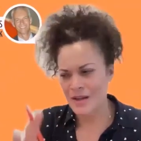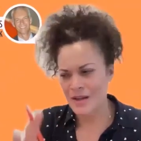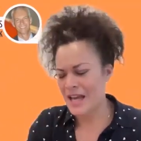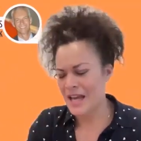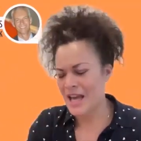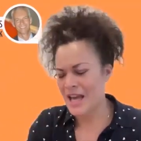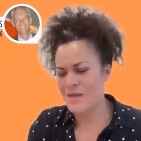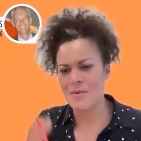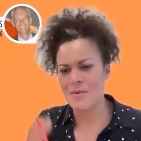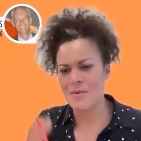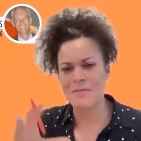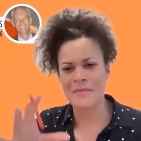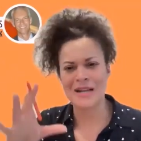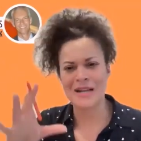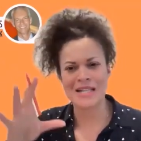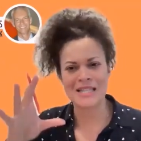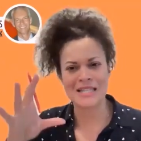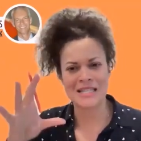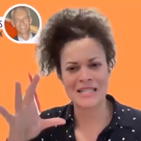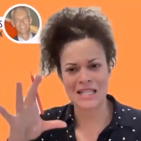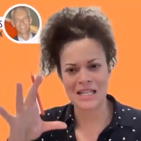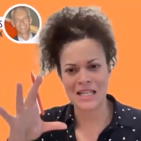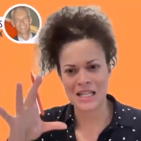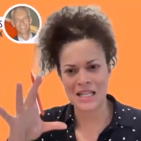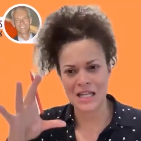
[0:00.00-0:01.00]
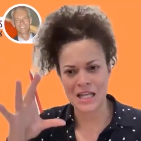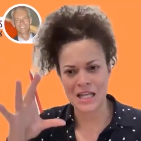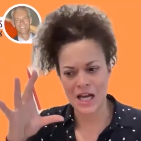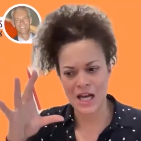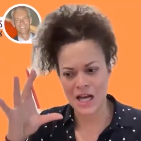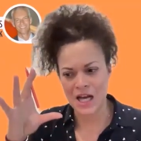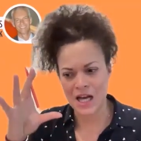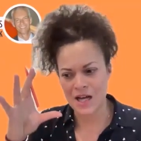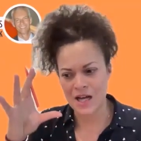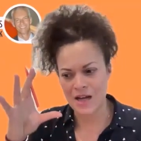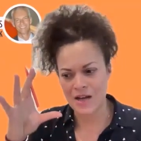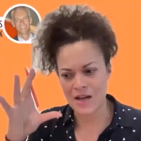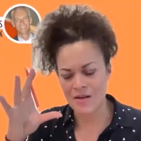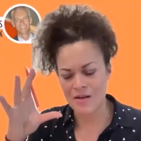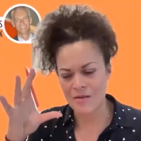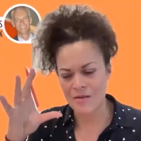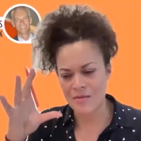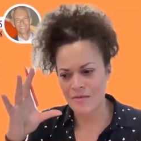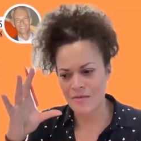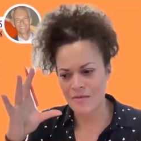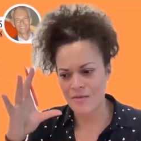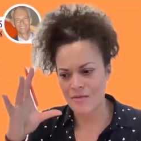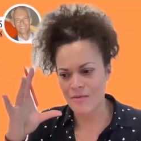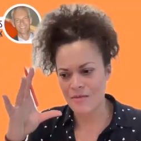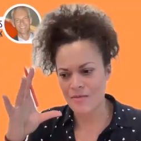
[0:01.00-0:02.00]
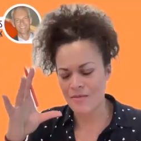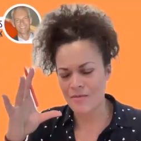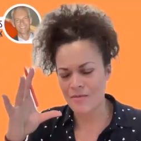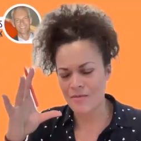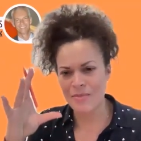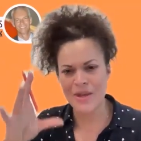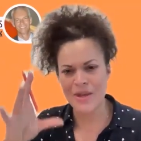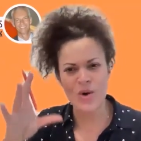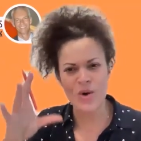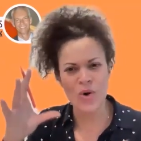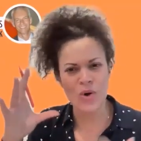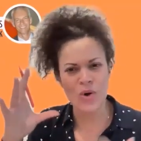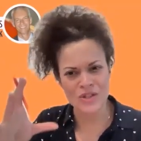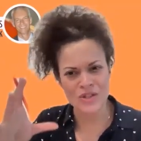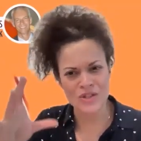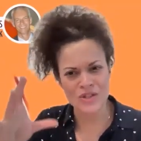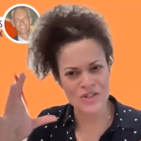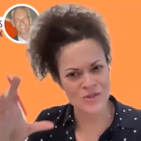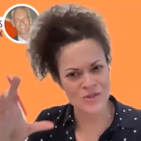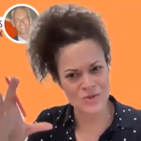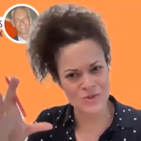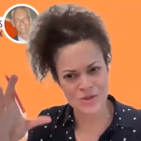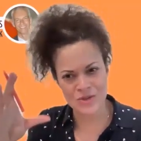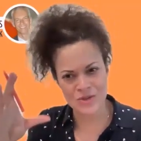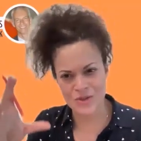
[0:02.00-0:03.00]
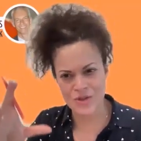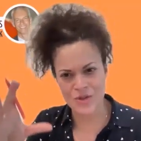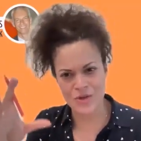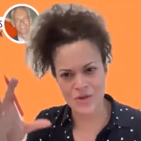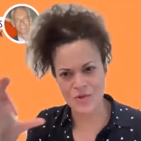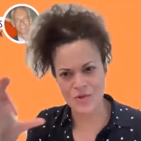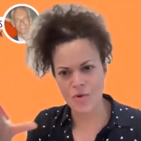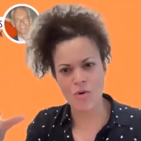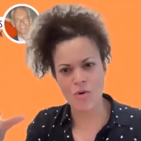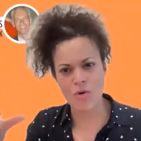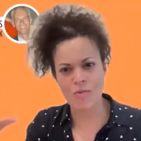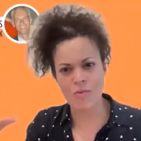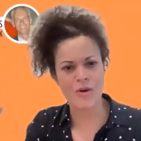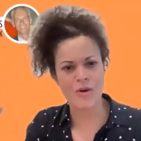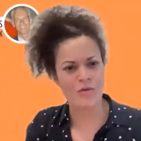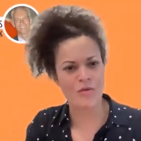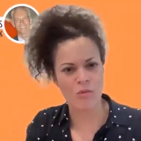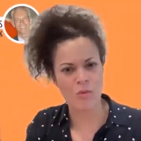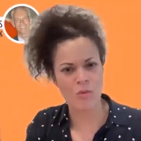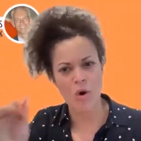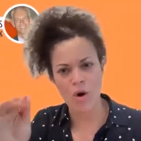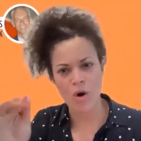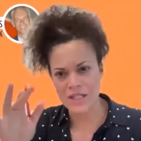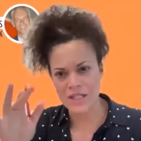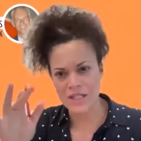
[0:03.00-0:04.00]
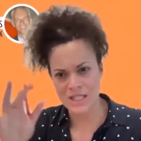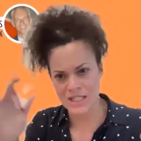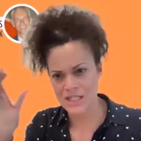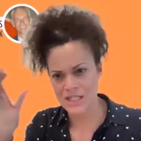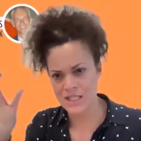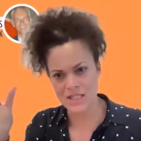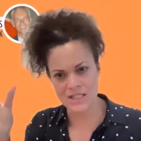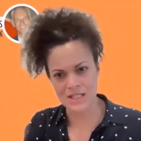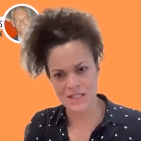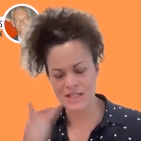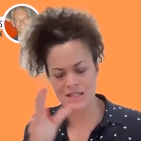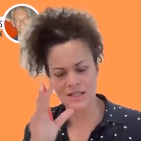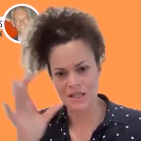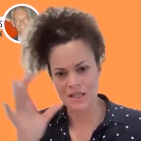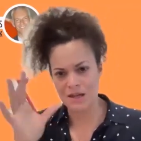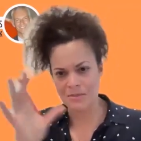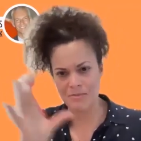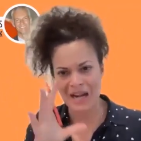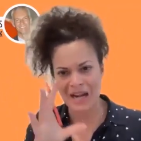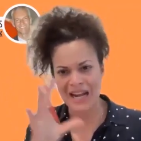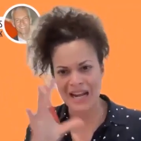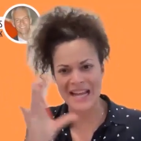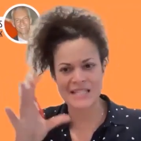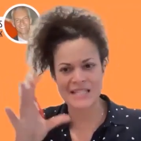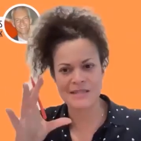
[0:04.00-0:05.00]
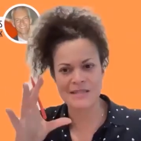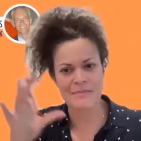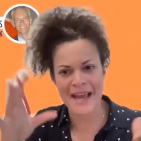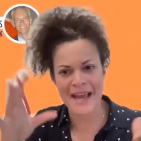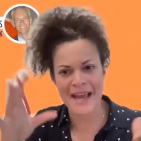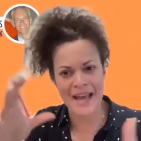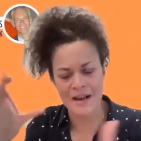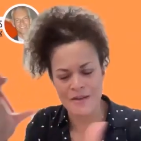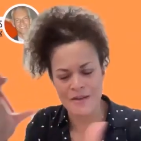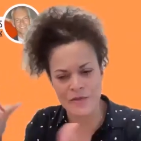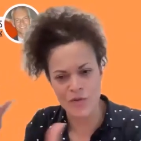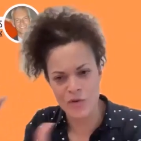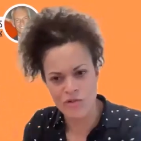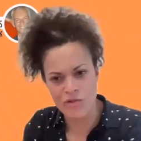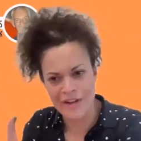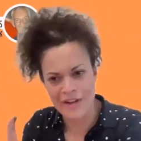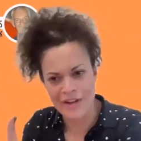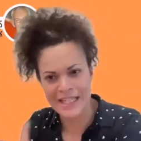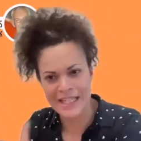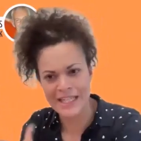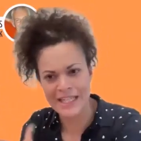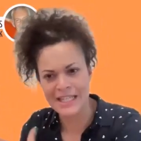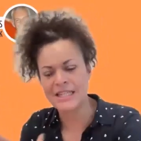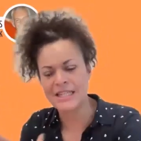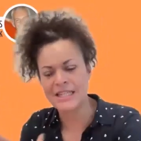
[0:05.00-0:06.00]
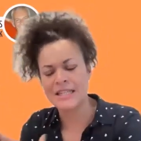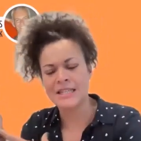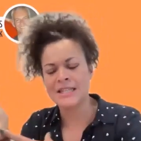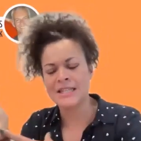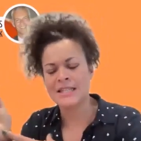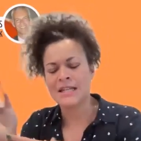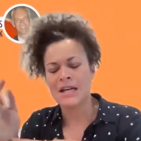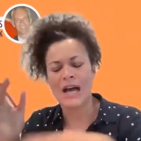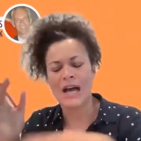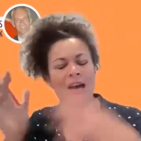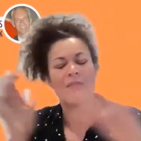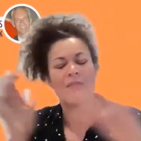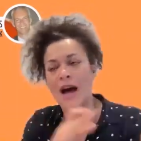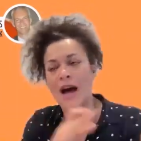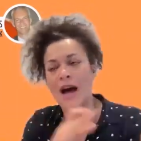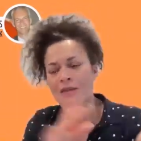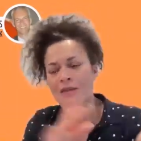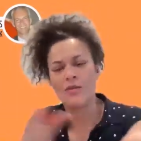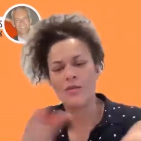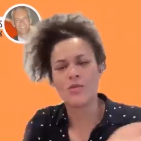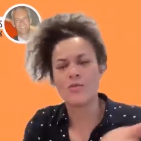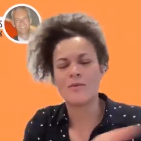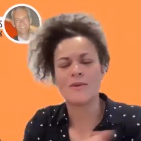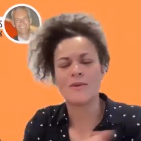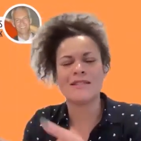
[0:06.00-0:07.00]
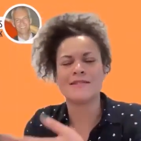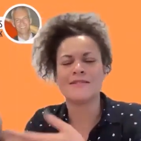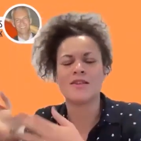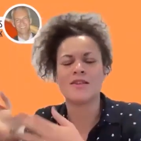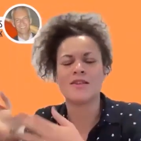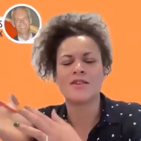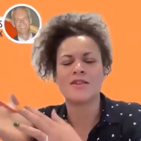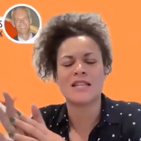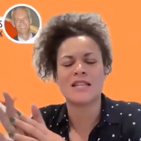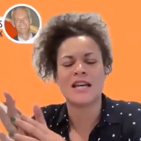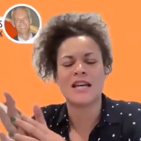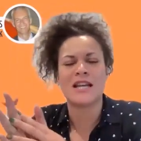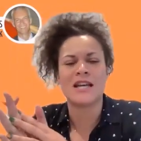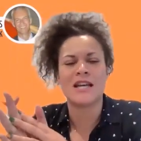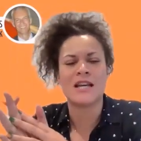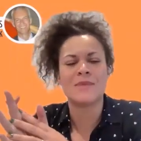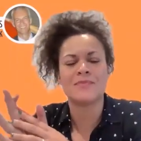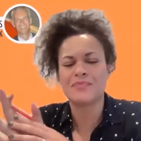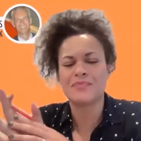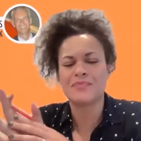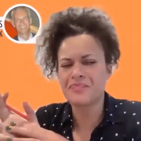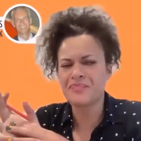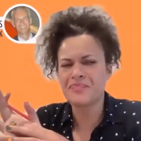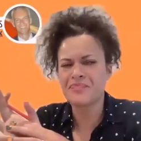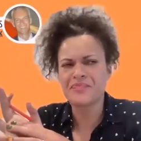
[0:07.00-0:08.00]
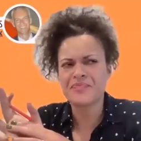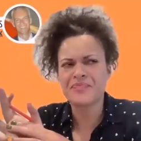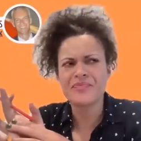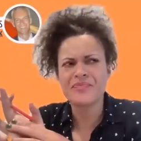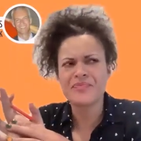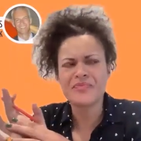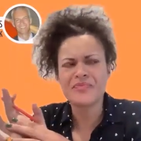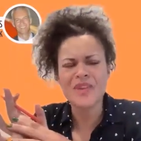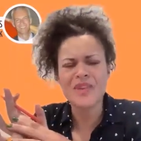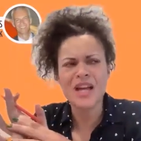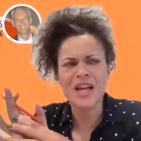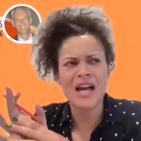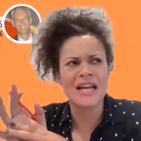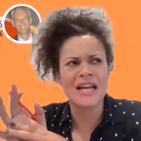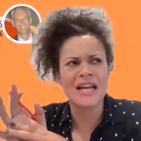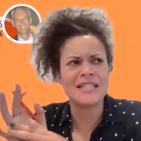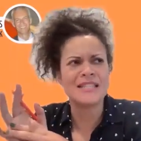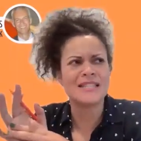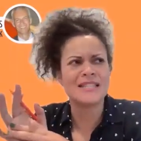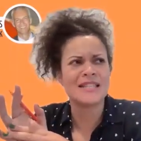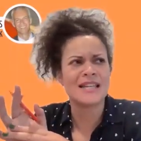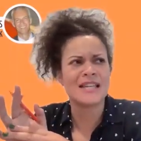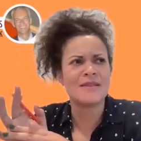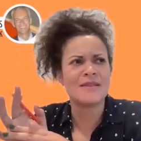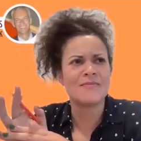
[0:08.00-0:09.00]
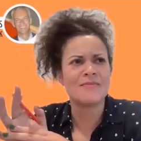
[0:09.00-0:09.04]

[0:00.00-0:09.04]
capability beyond the norm of what a place may have always looked at it? And